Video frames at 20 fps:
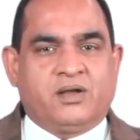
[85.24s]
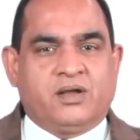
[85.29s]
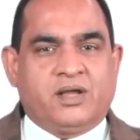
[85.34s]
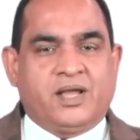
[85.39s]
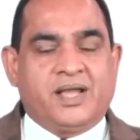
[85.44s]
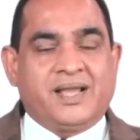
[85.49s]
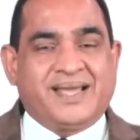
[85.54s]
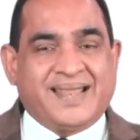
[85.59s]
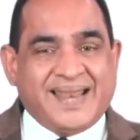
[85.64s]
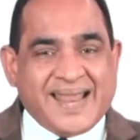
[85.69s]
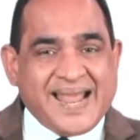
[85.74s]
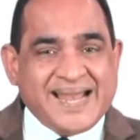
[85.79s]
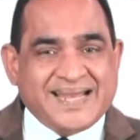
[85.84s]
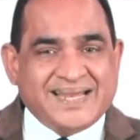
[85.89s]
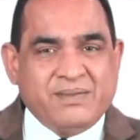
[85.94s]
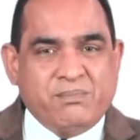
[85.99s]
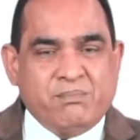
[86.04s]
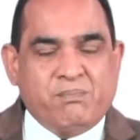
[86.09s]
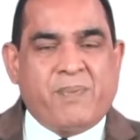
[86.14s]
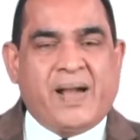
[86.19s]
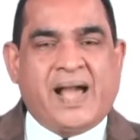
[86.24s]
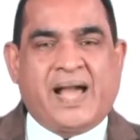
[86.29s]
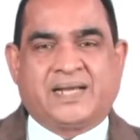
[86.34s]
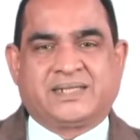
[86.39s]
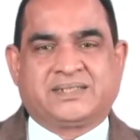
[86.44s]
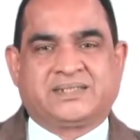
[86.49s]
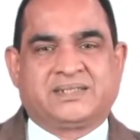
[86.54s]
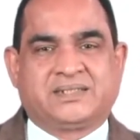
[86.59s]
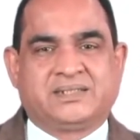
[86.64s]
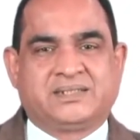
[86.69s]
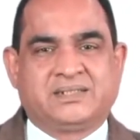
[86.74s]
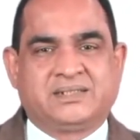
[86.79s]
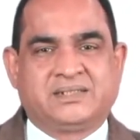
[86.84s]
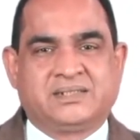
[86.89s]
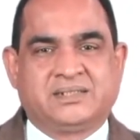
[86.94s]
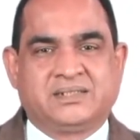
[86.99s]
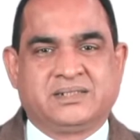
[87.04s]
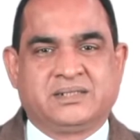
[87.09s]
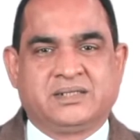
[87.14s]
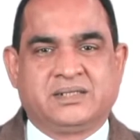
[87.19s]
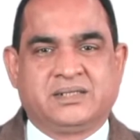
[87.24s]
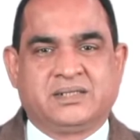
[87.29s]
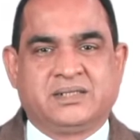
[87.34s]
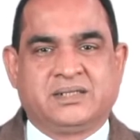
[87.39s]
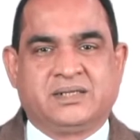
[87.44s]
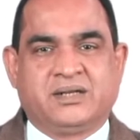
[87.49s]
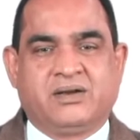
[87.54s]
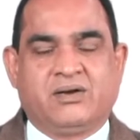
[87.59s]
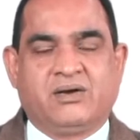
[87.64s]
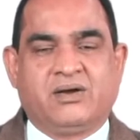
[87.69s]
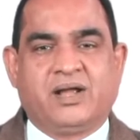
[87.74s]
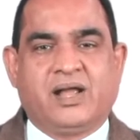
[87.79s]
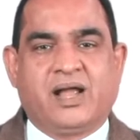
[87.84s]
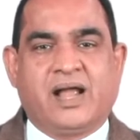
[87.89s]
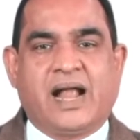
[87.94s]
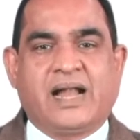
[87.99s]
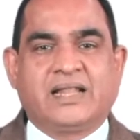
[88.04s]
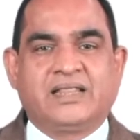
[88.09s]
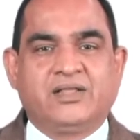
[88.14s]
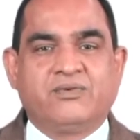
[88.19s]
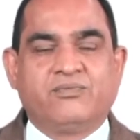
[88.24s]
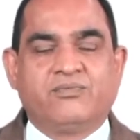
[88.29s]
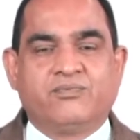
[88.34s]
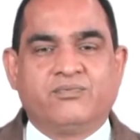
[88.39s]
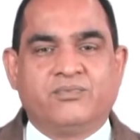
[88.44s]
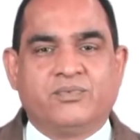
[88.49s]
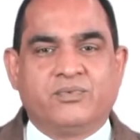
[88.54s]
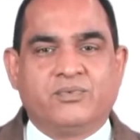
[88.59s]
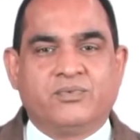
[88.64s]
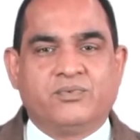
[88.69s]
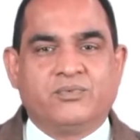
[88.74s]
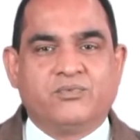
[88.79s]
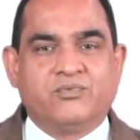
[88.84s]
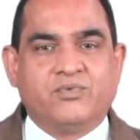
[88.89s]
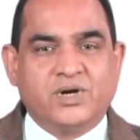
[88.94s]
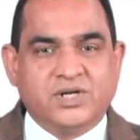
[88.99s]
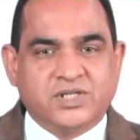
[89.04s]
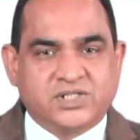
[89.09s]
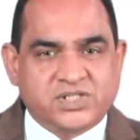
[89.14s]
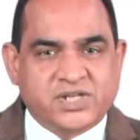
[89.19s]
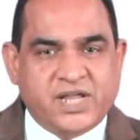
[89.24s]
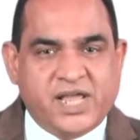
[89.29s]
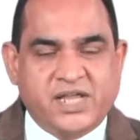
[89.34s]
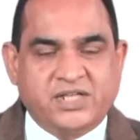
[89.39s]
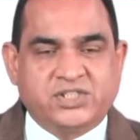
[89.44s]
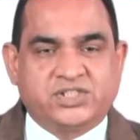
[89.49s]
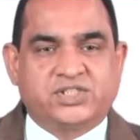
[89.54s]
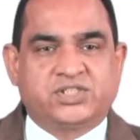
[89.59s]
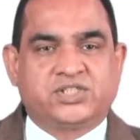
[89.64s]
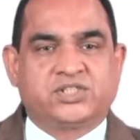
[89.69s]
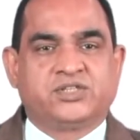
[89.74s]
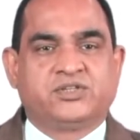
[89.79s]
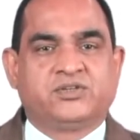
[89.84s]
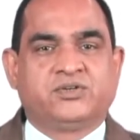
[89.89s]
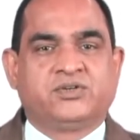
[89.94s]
a great impact at the world stage.